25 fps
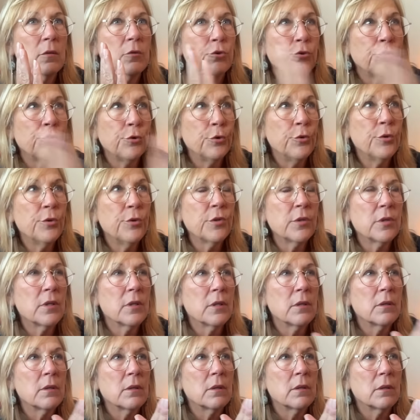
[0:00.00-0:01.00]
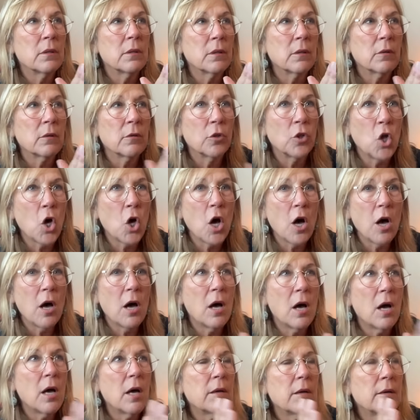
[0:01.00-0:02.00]
truth,
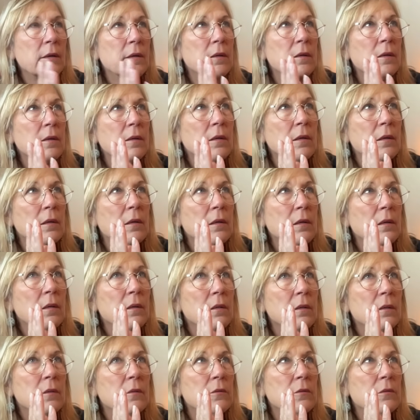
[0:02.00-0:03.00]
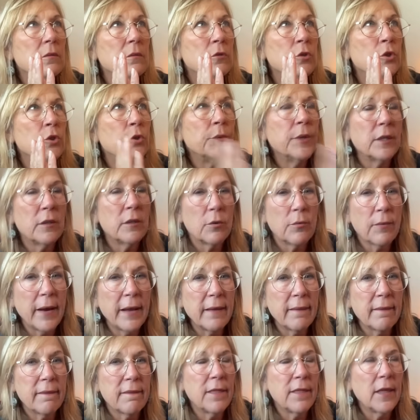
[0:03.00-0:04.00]
law, doing the
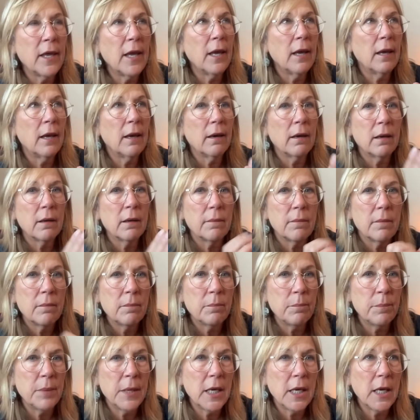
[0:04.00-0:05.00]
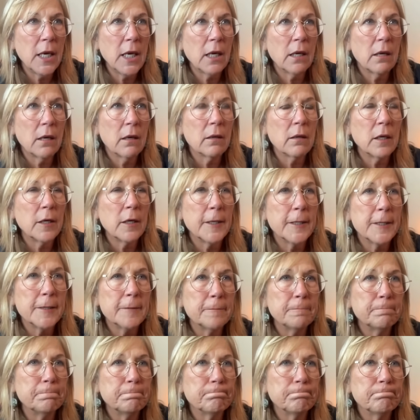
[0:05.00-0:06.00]
right thing, being
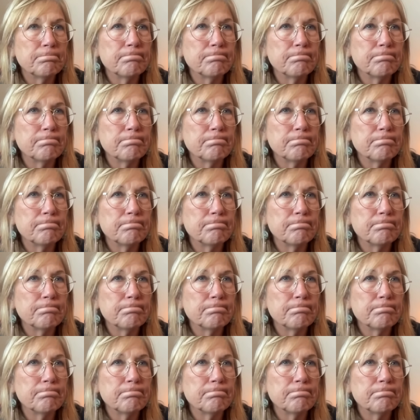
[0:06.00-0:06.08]
on